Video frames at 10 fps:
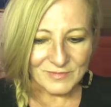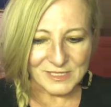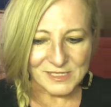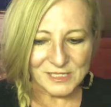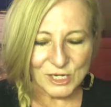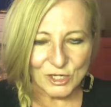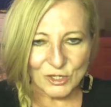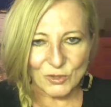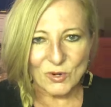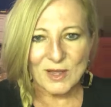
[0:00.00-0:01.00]

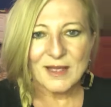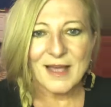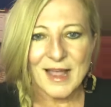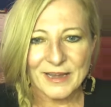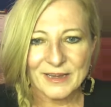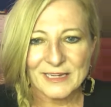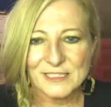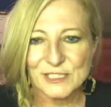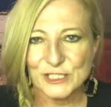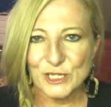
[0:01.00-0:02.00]
So it's
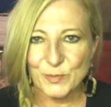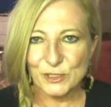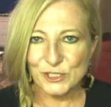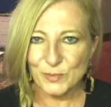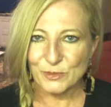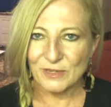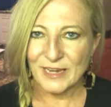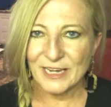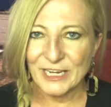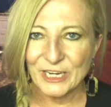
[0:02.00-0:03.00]
super duper
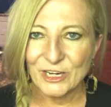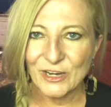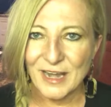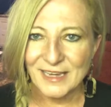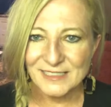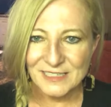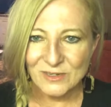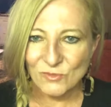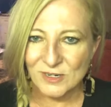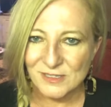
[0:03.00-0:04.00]
late here, and I
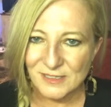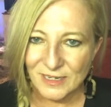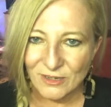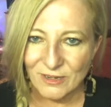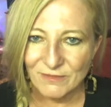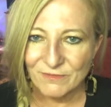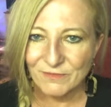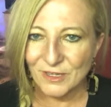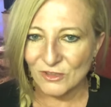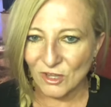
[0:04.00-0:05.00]
didn't want to stay on
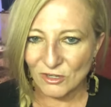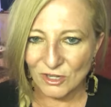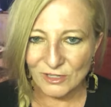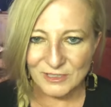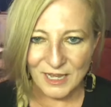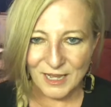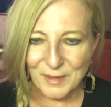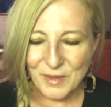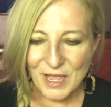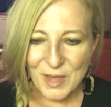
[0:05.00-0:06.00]
a long
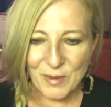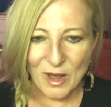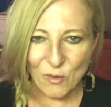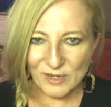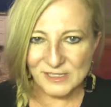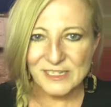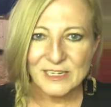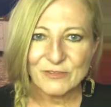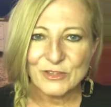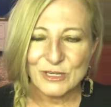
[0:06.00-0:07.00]
time, but I wanted to
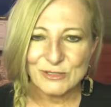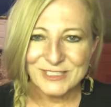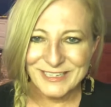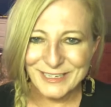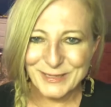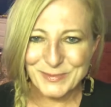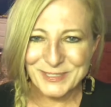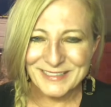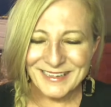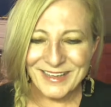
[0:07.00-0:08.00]
give you those tips